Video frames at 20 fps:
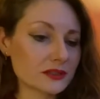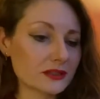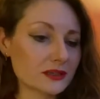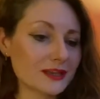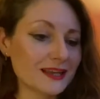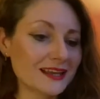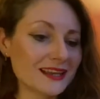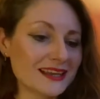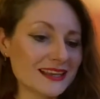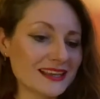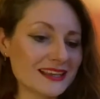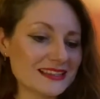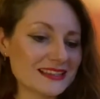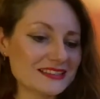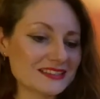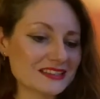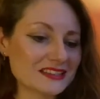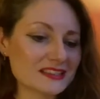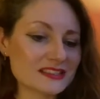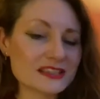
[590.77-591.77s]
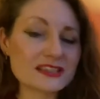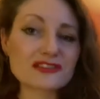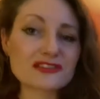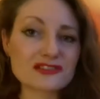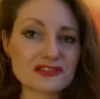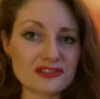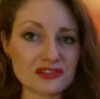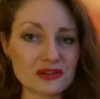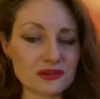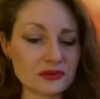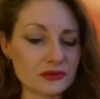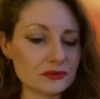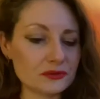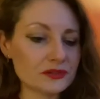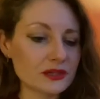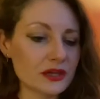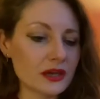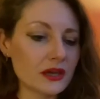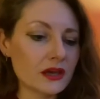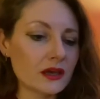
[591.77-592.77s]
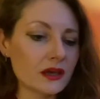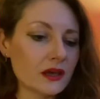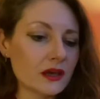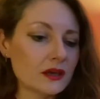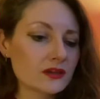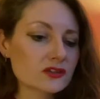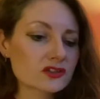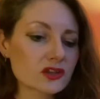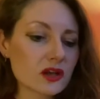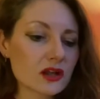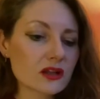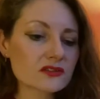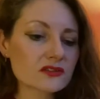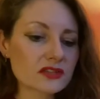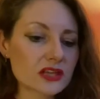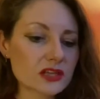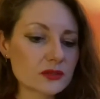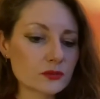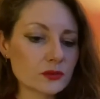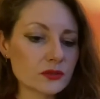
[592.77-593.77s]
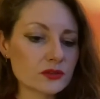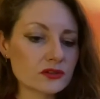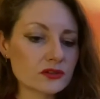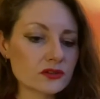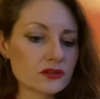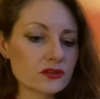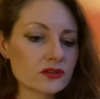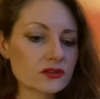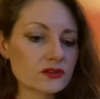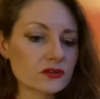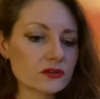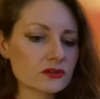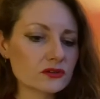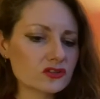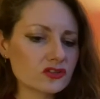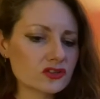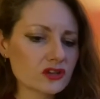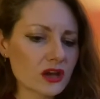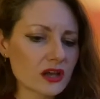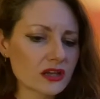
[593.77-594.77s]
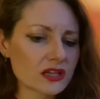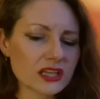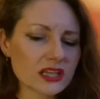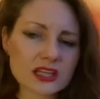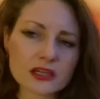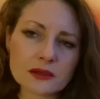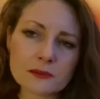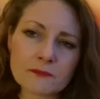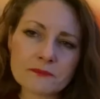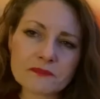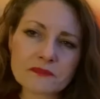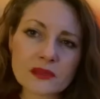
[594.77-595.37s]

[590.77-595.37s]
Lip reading: It's just this dude, Charles Edward Jerningham,